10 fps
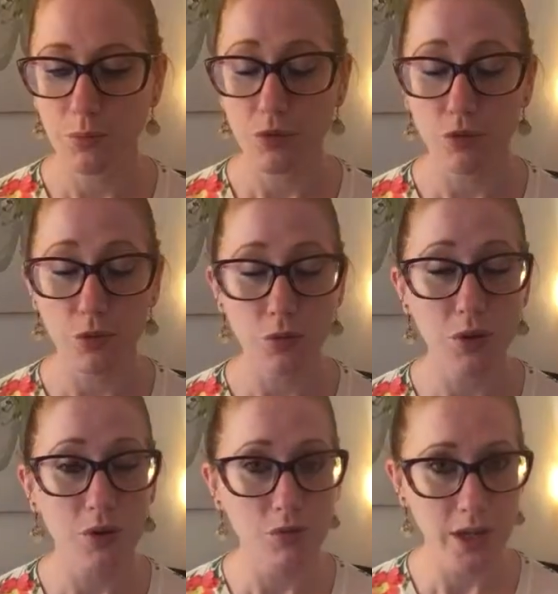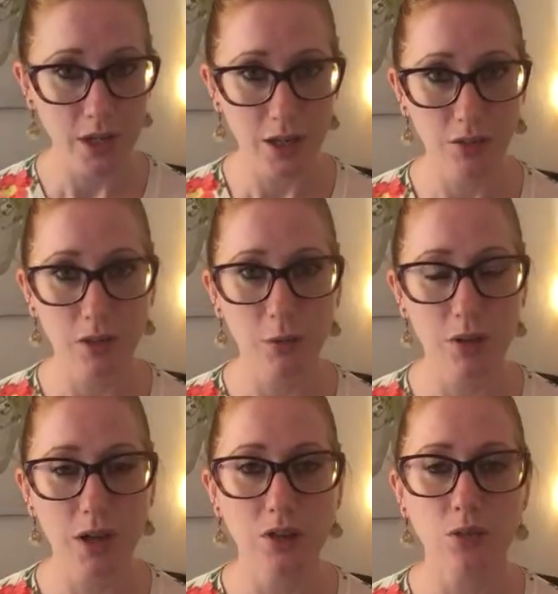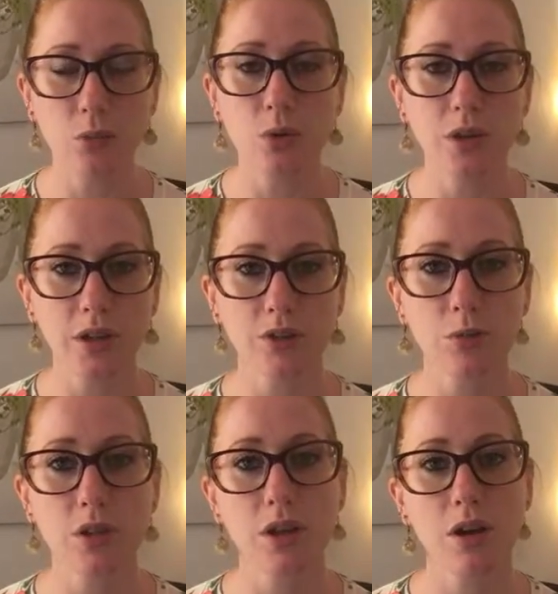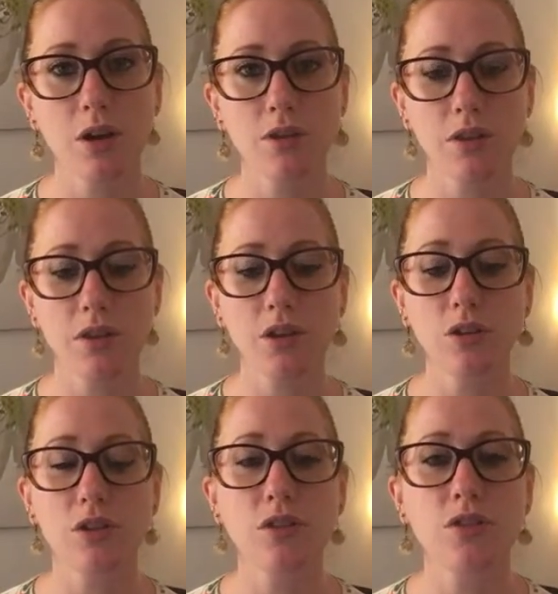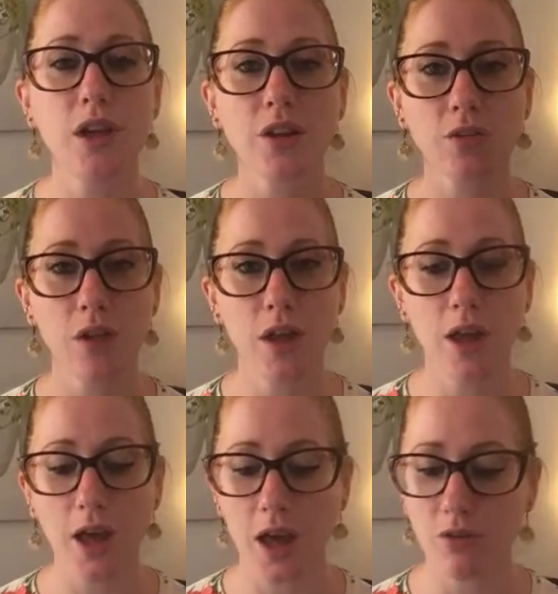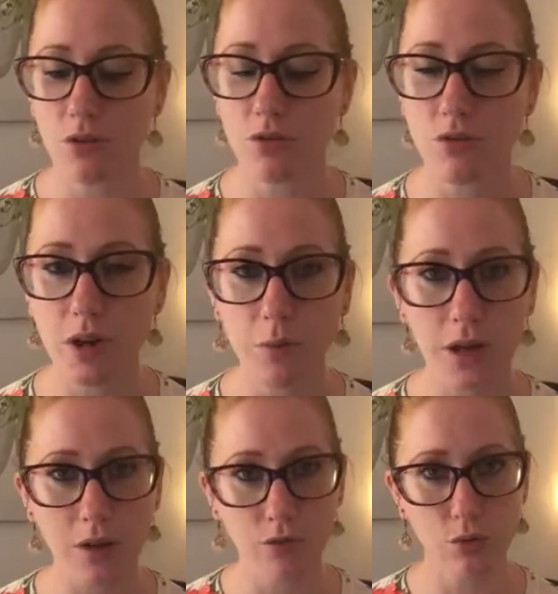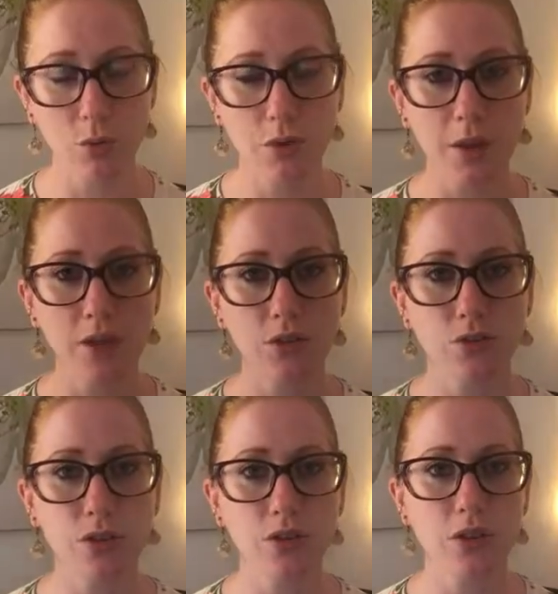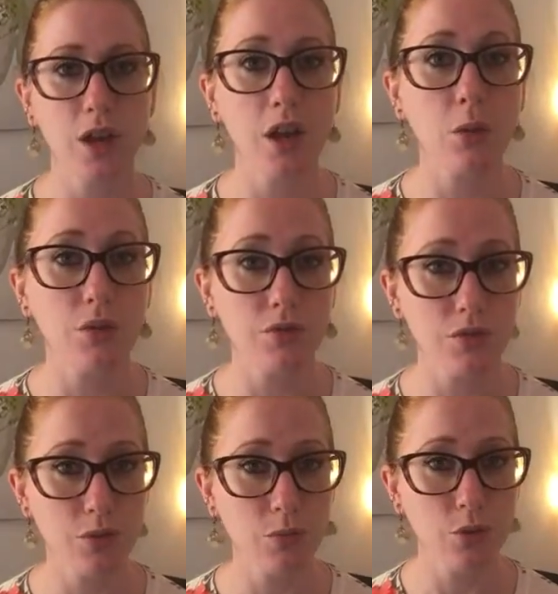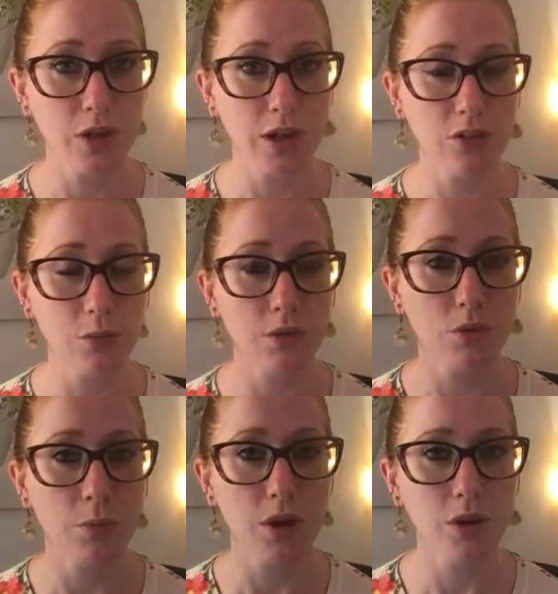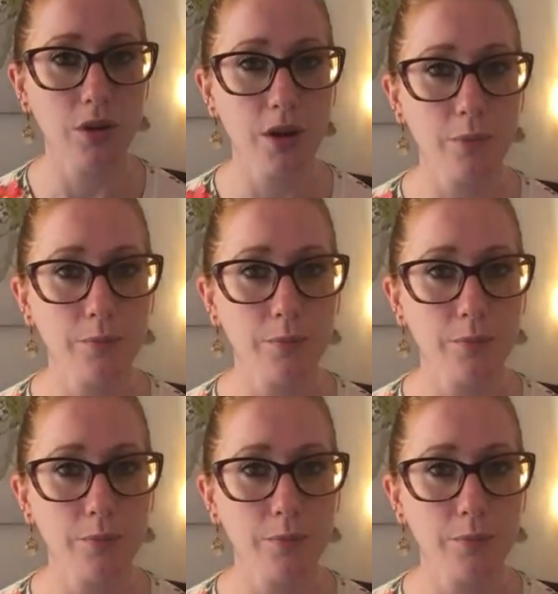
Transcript: through reconnecting with nature, more connected with the earth, and then you can then have a great platform and a basis for you to then go on and feel more connected with your partner.